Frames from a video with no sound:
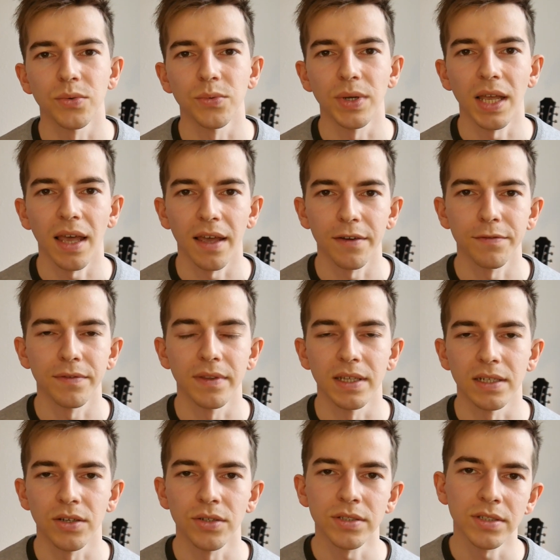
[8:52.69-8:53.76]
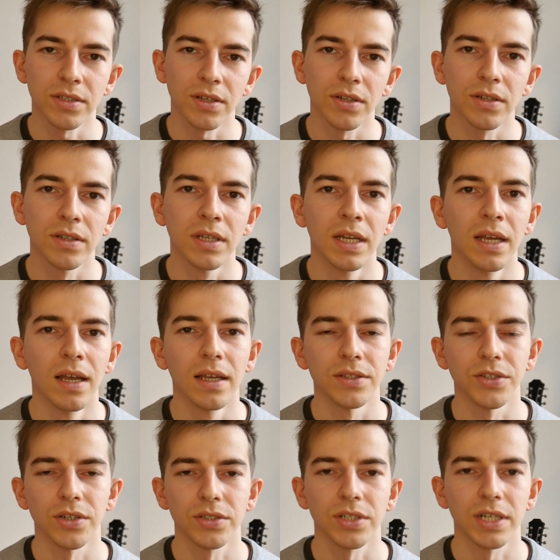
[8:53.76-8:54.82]
we have the
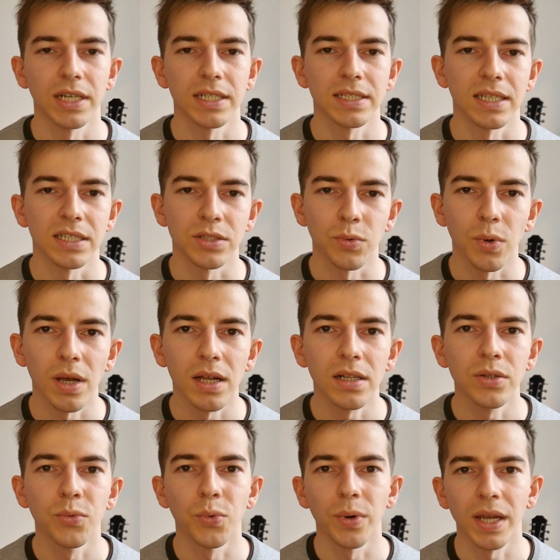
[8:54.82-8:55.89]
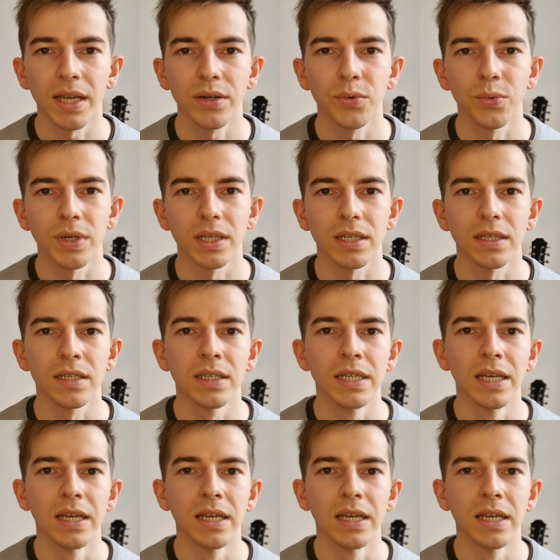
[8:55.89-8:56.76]
console.rs as well, where we